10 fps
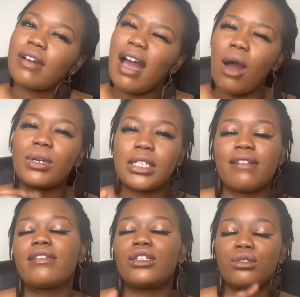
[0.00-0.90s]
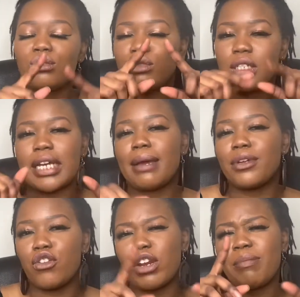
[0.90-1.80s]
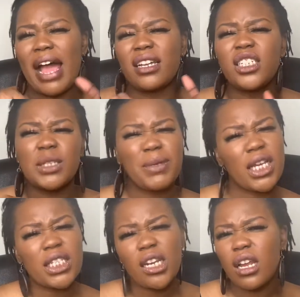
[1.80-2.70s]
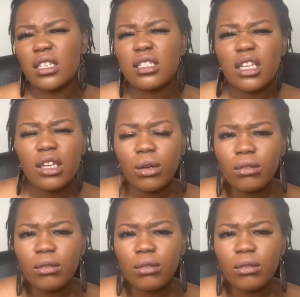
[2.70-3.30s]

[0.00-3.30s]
I would definitely do the diamond grid pattern just because it looks cute,